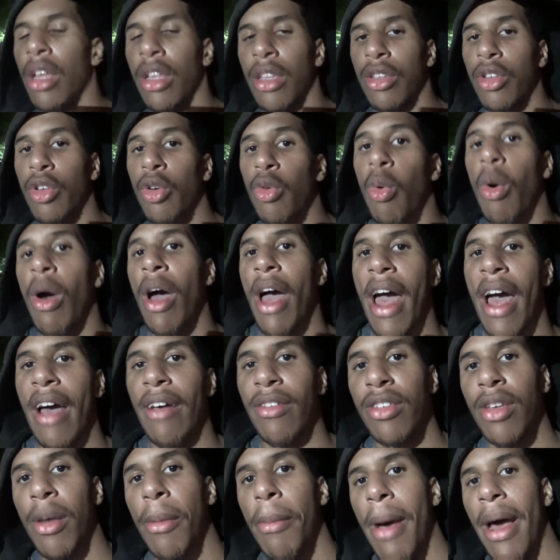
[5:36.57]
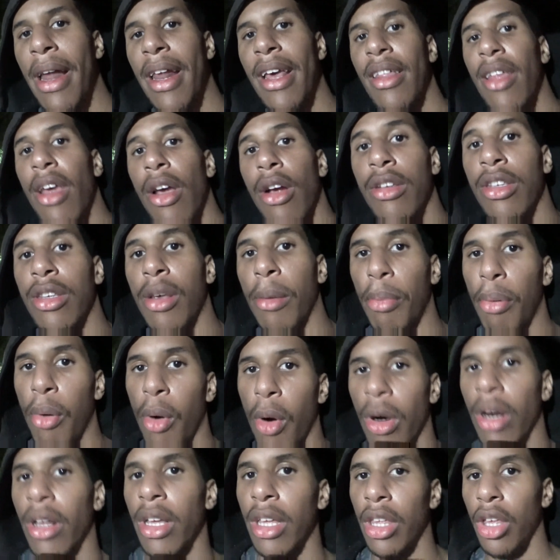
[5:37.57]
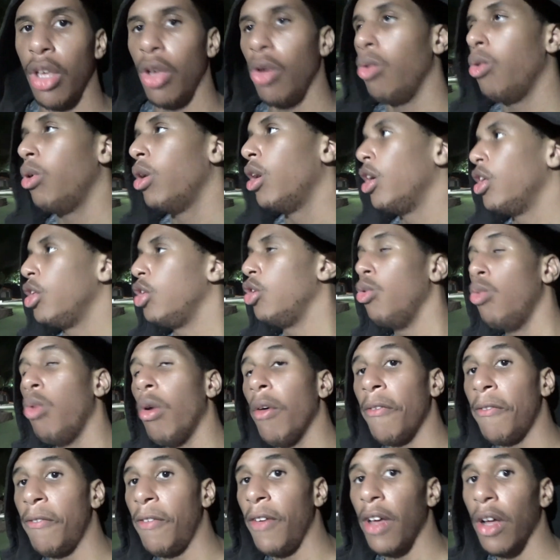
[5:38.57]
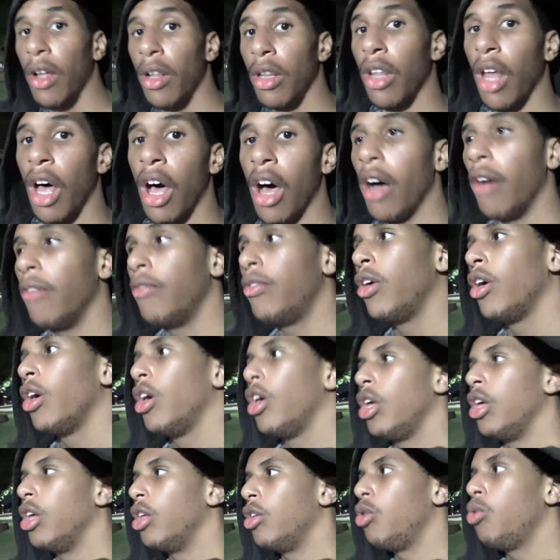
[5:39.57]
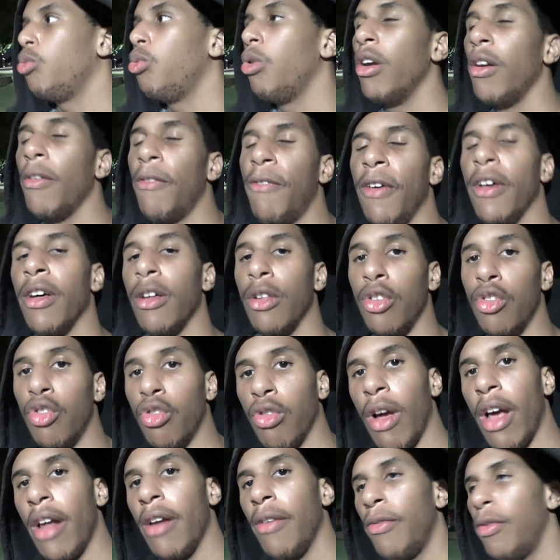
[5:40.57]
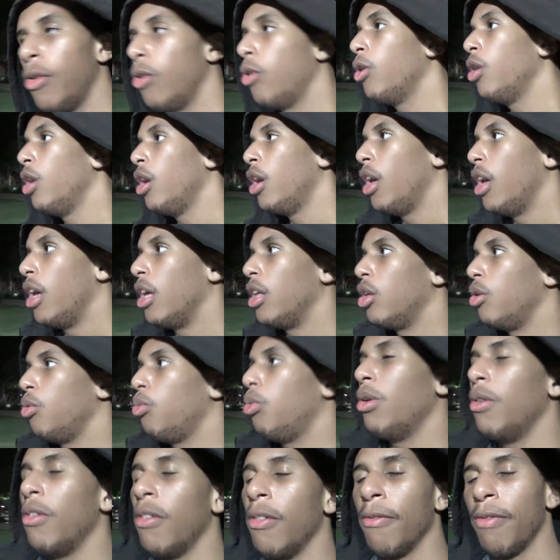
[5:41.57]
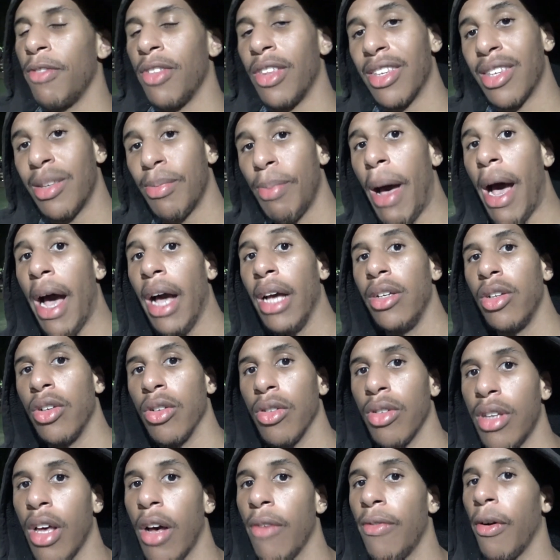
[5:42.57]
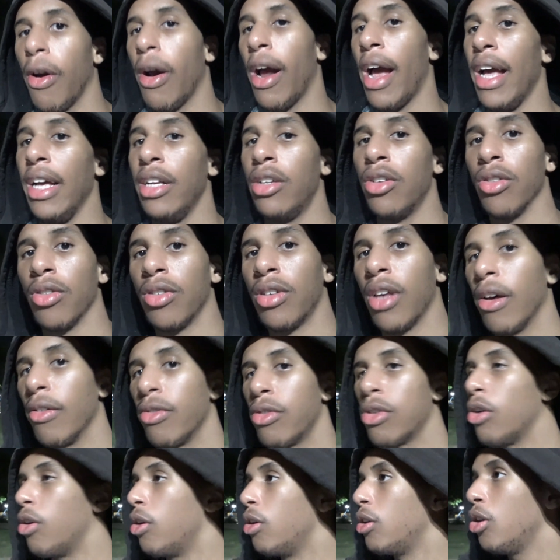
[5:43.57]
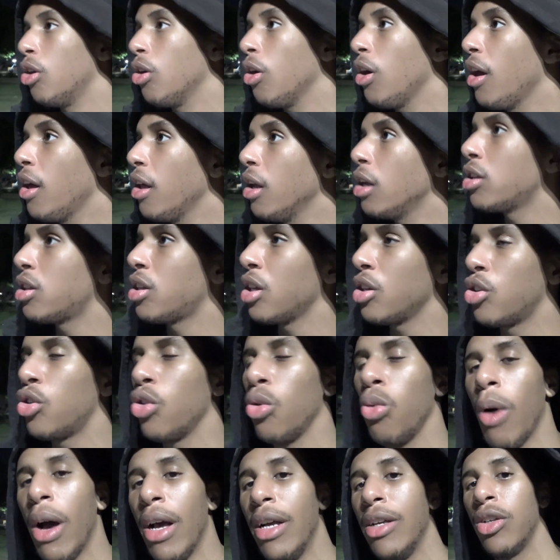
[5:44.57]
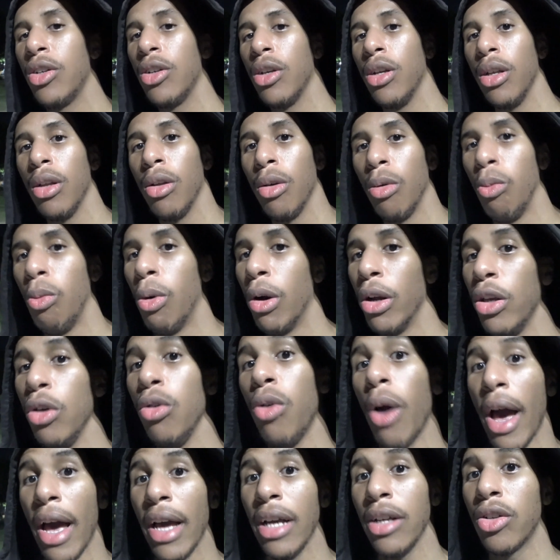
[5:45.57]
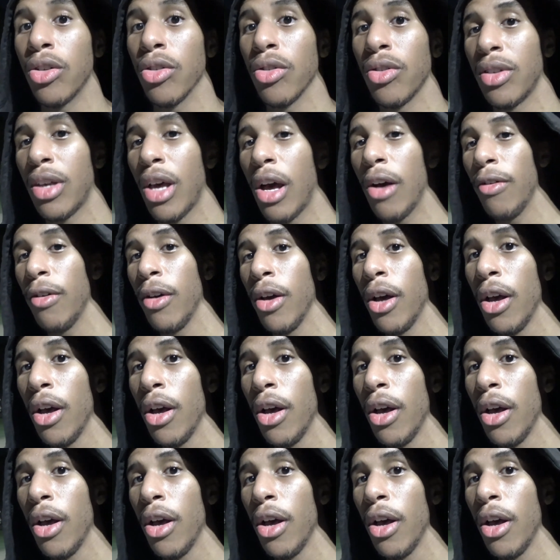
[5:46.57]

you will have somebody there supporting you. You would feel loved, and you wouldn't feel dreadful, and you wouldn't despise yourself or hate yourself. So if you're in a situation where you hate yourself,